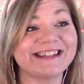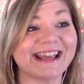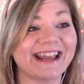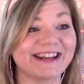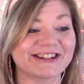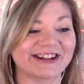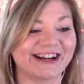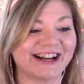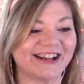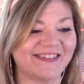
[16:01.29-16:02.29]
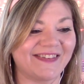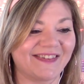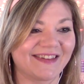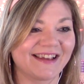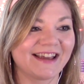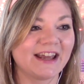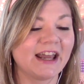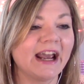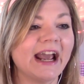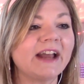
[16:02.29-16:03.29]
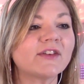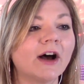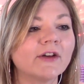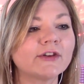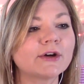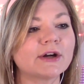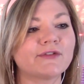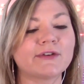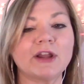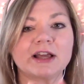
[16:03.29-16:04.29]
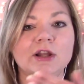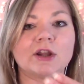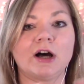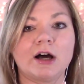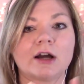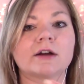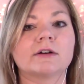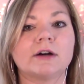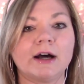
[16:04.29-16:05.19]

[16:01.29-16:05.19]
dangerous. And it's also good for like a long